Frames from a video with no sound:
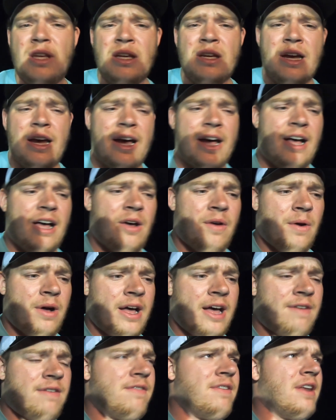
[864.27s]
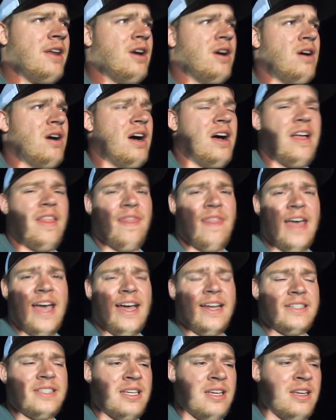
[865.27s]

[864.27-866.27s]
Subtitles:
we'll have a video on that.